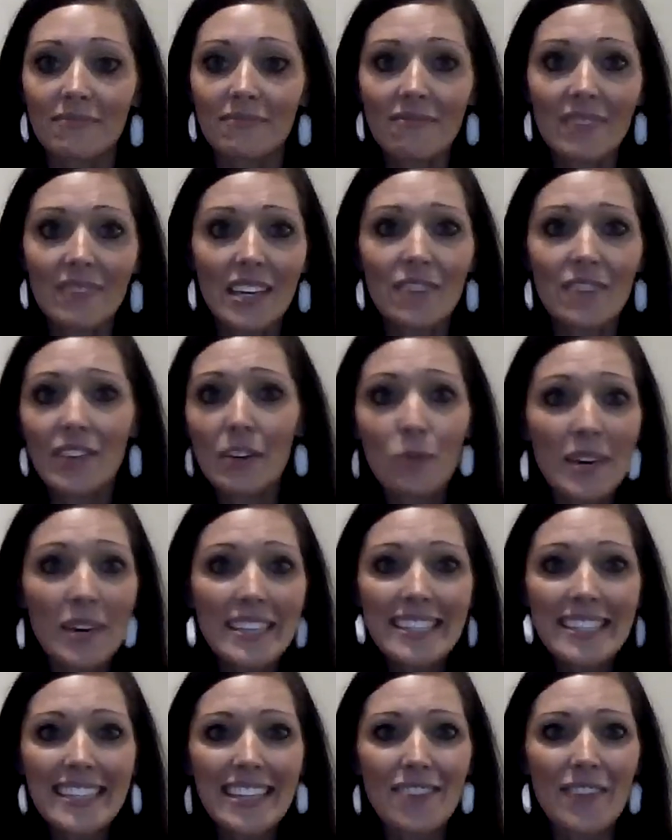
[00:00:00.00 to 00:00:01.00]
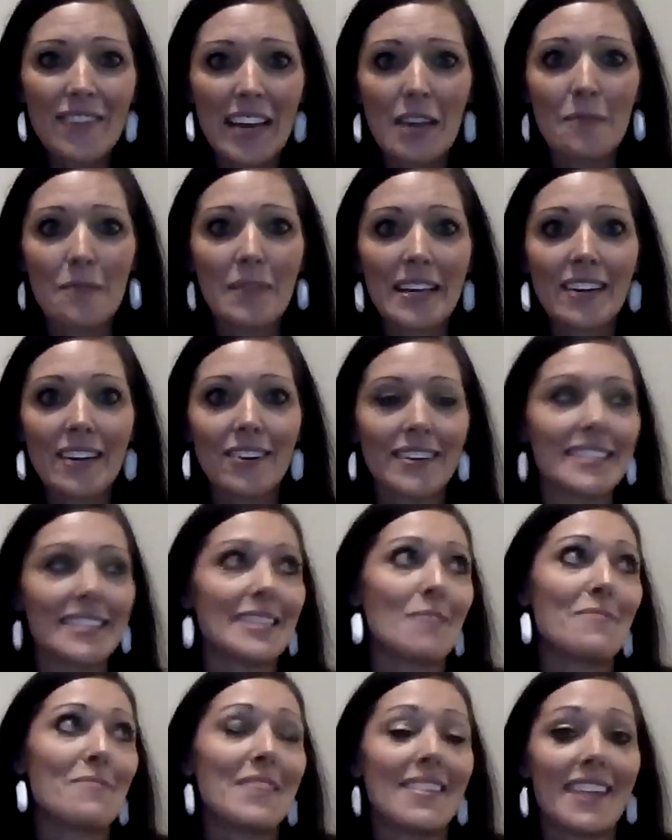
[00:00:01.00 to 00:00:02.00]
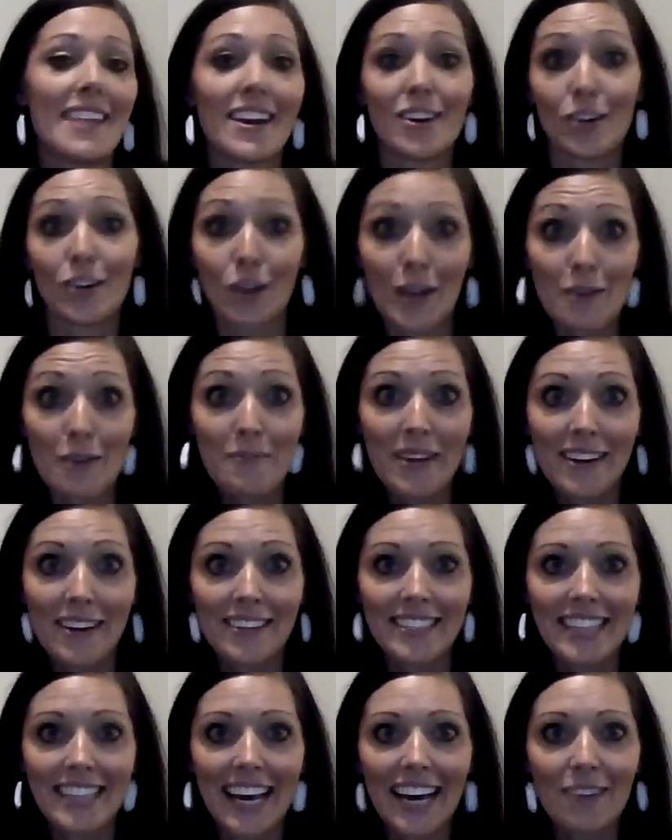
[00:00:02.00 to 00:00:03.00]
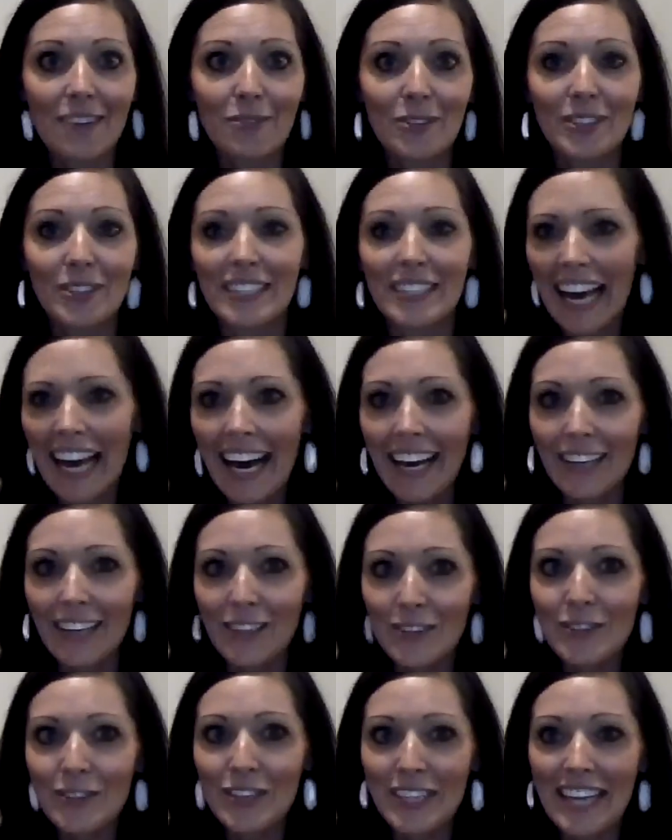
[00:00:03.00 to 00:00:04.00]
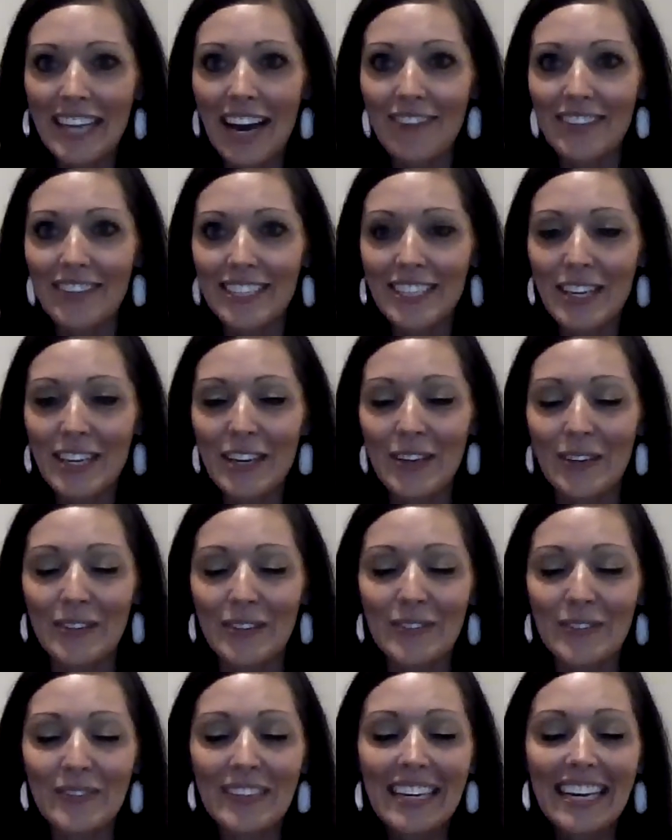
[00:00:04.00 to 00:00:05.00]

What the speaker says: if it runs in the family or it's something that your grandparents had, well, yeah, you should have it too.